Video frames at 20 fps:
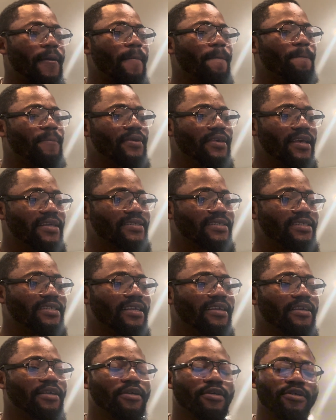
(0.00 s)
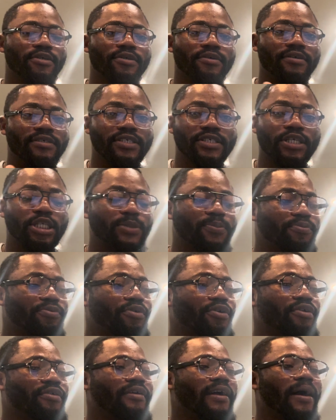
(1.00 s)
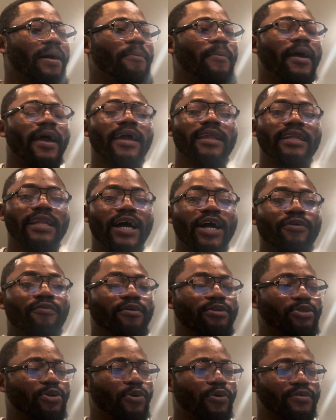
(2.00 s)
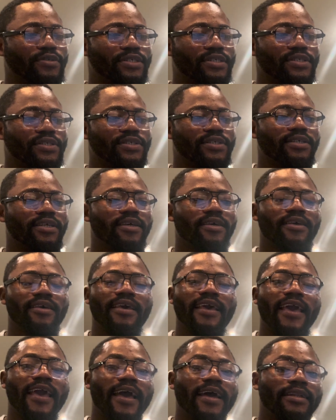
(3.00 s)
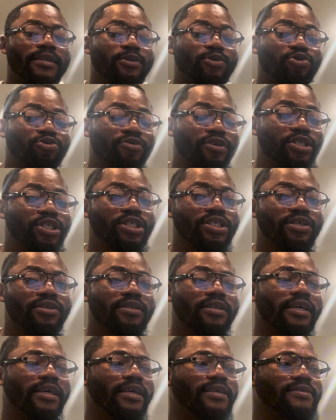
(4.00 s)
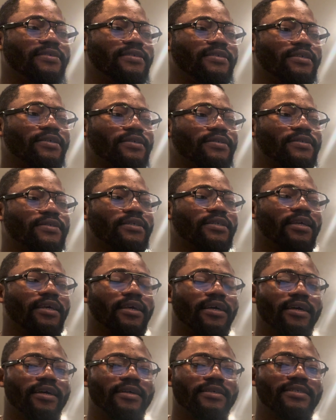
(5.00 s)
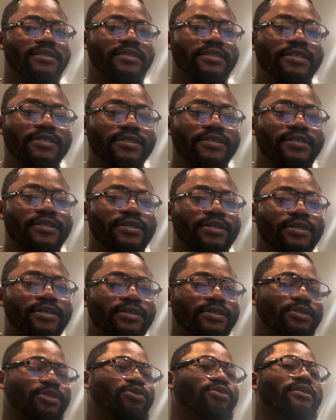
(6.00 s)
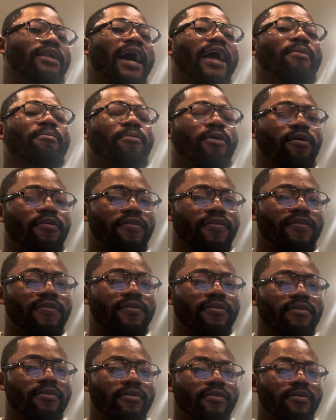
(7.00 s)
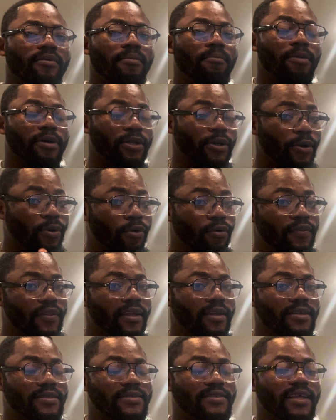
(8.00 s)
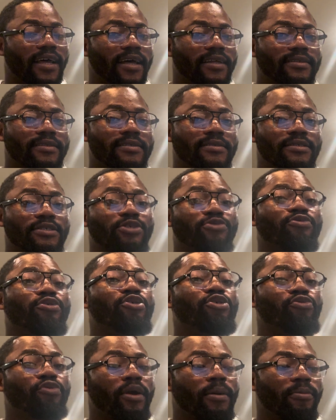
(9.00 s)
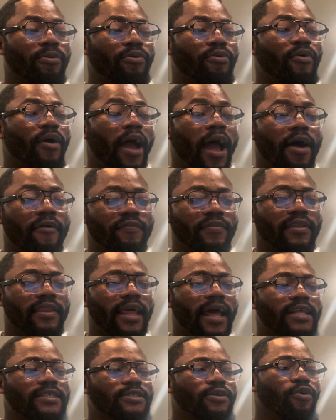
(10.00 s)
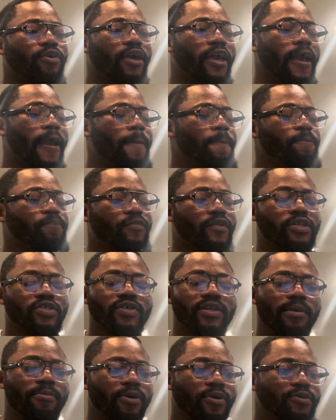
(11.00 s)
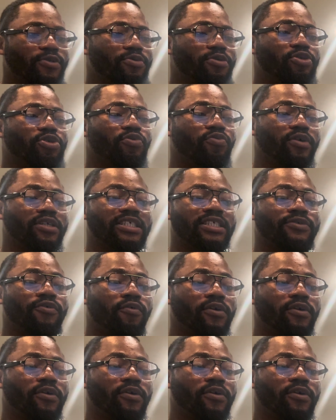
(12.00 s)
Ph.D, research program, and language courses. And the duration is just 6 to 9 months. But the good thing is that it is renewable after that, okay? So let me go straight to what it